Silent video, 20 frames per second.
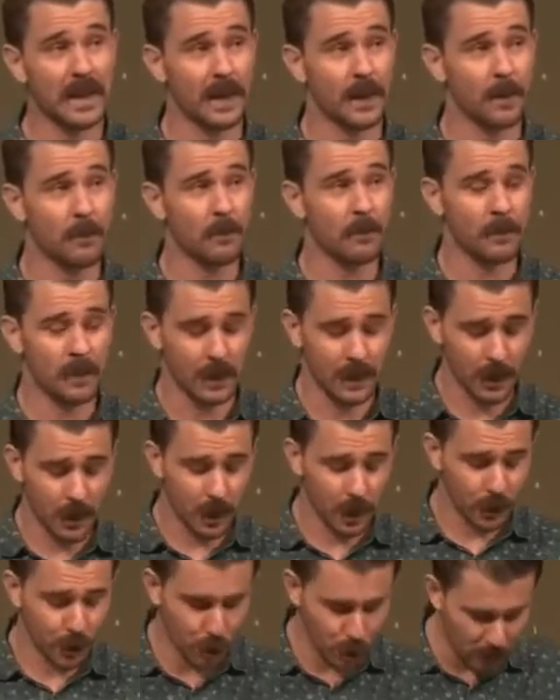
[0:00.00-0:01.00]
him,
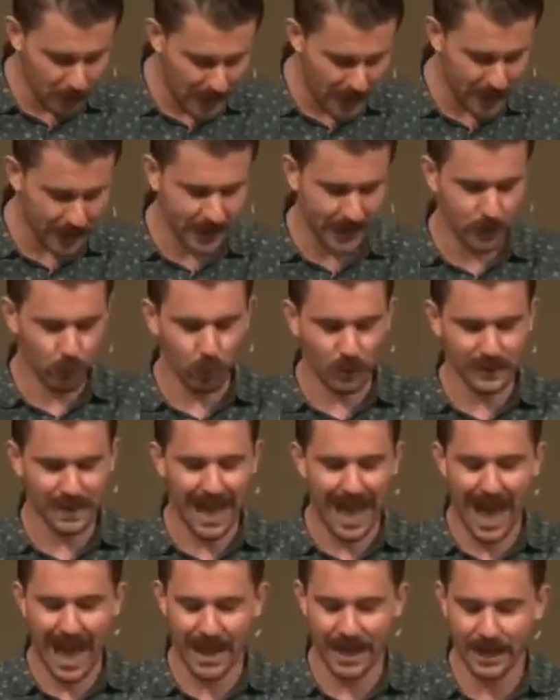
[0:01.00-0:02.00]
humanity was
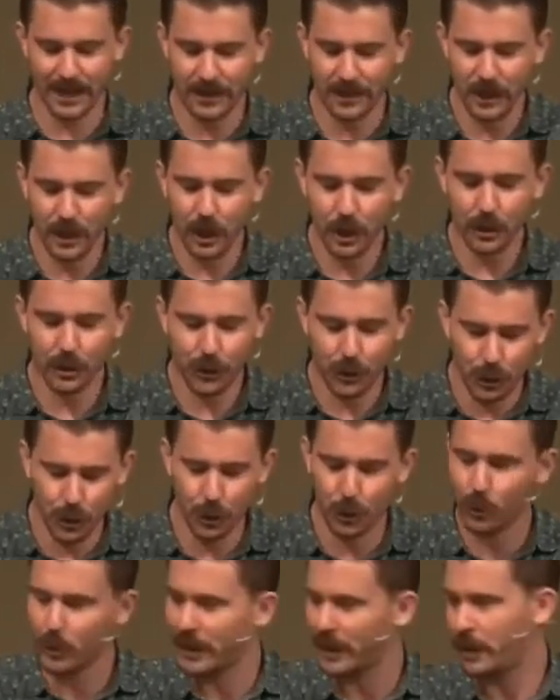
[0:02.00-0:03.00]
added
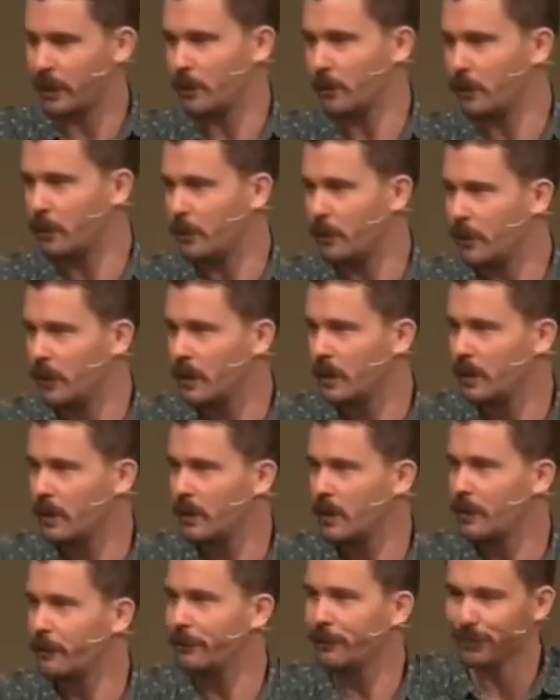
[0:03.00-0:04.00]
to him.
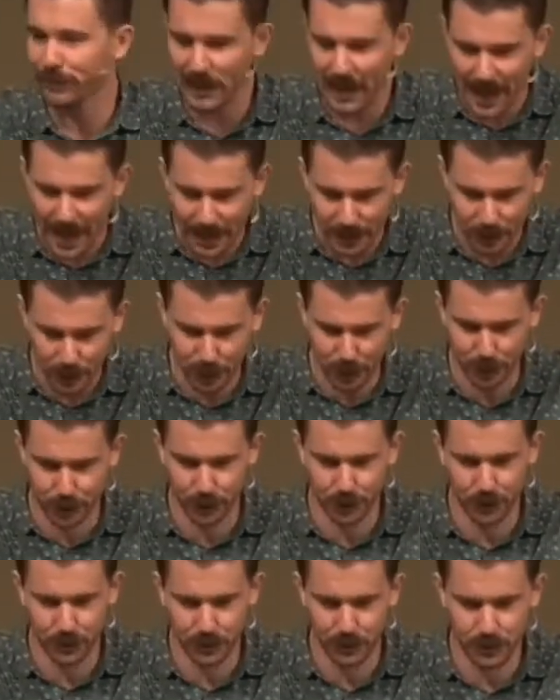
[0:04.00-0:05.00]

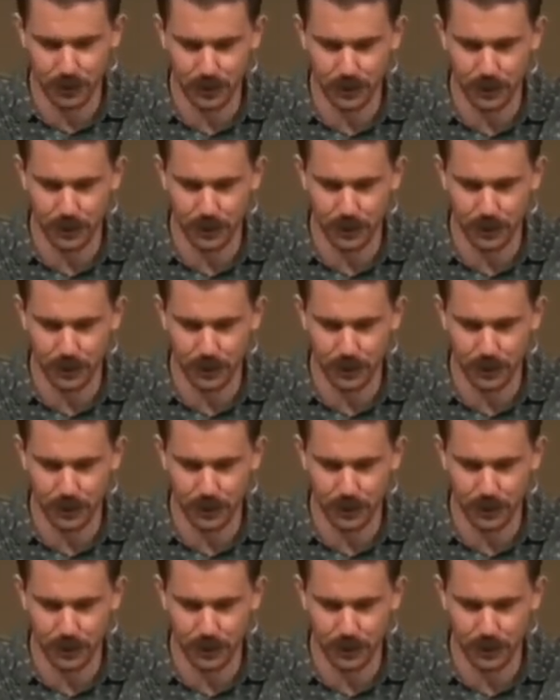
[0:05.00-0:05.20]
Flesh.